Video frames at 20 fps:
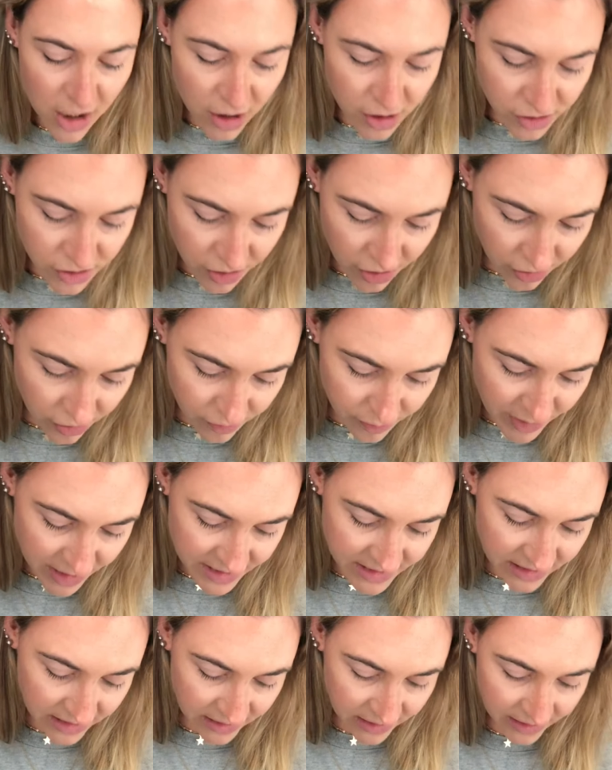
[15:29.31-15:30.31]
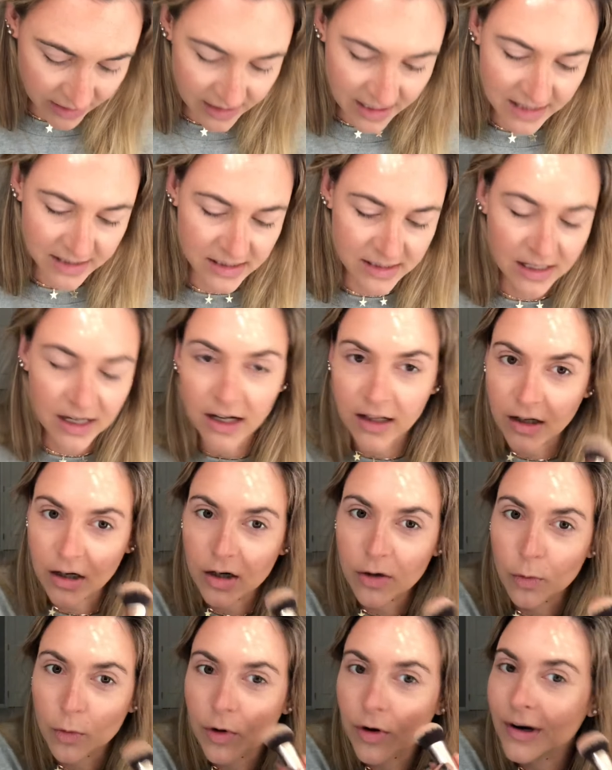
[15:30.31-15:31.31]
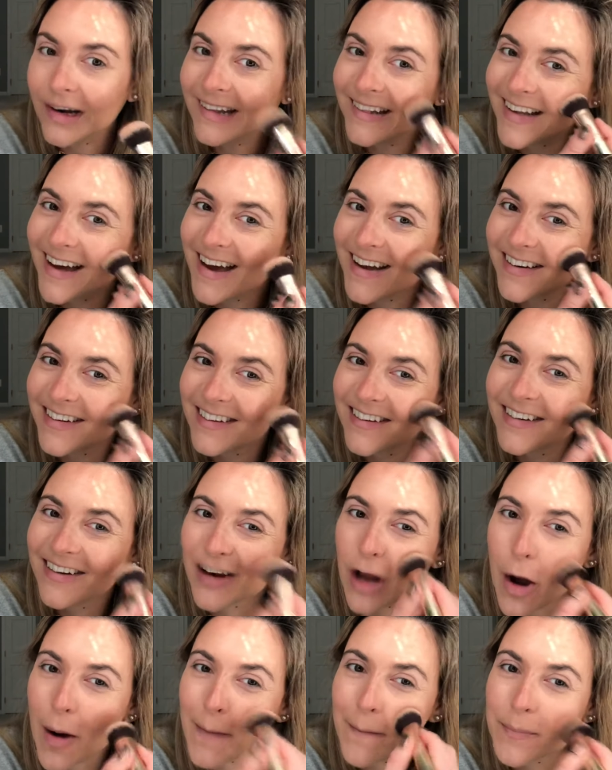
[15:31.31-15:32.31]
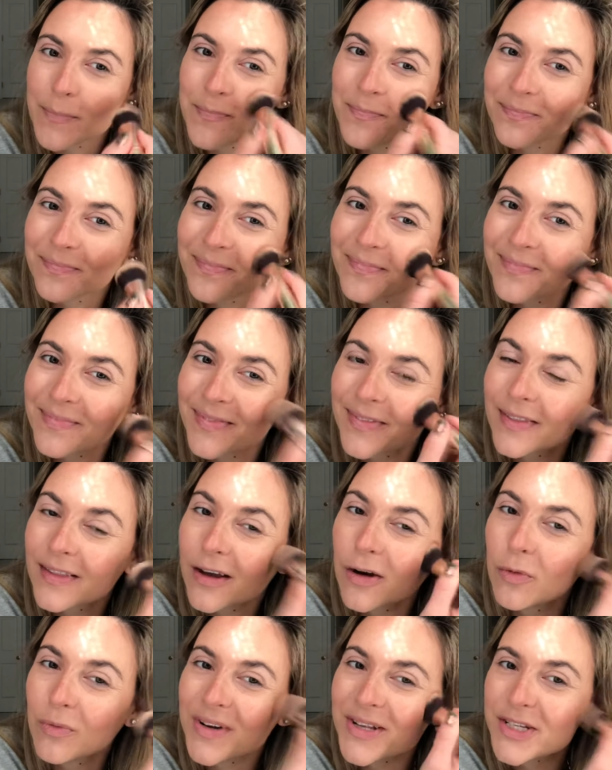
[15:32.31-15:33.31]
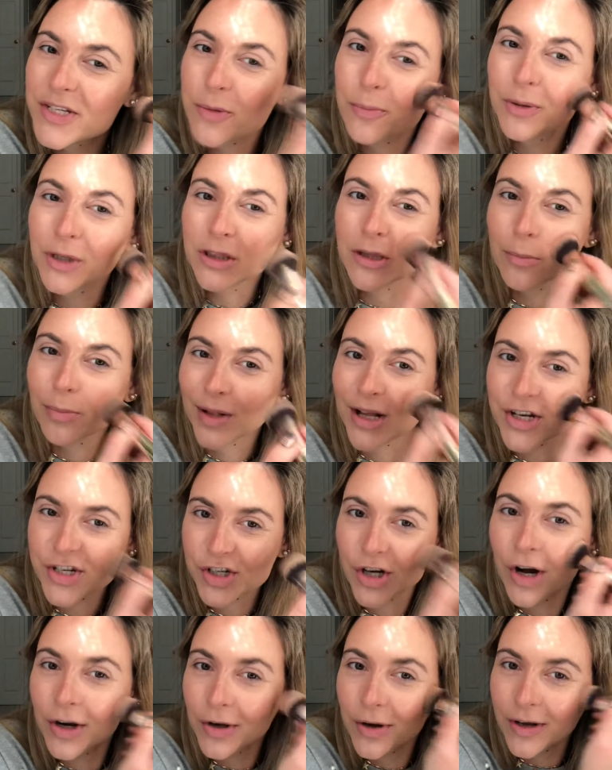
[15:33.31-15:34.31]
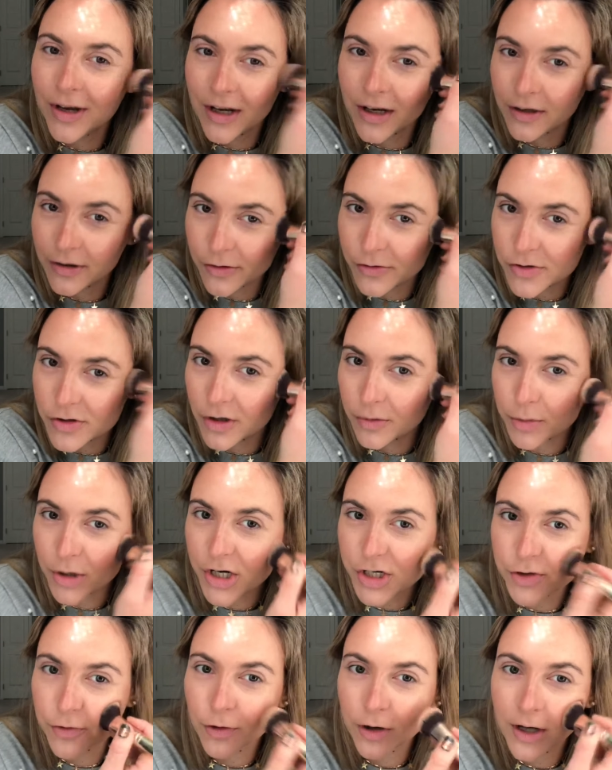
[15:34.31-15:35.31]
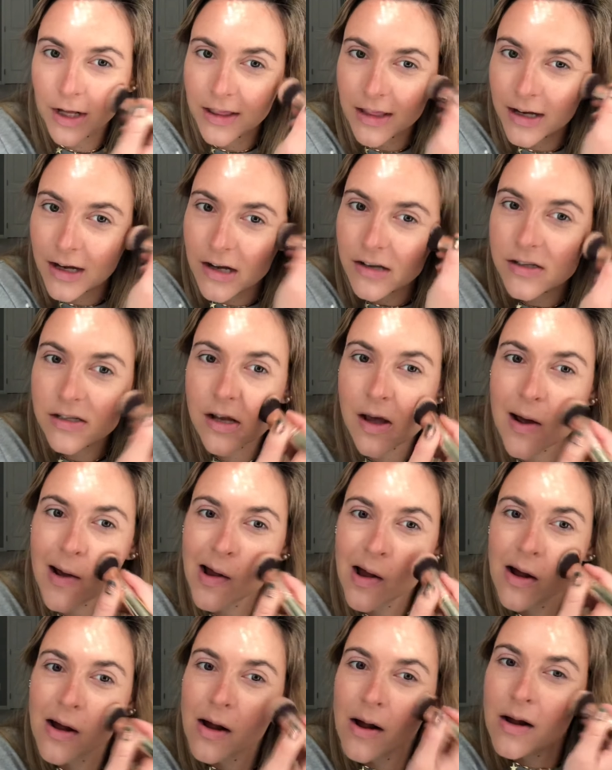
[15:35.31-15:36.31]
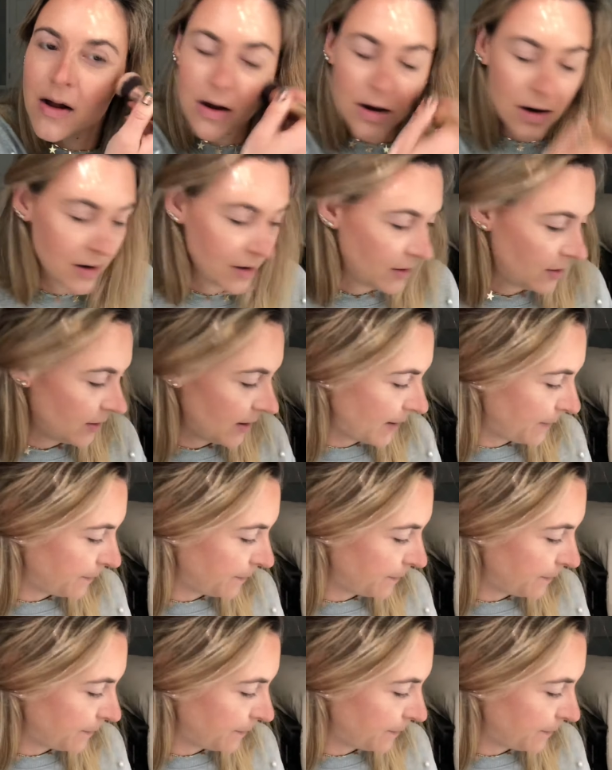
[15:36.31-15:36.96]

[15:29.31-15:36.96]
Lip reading: So you're basically not sitting there worried that, you know, once you put the blush on, you can't use the brush for anything else. All right.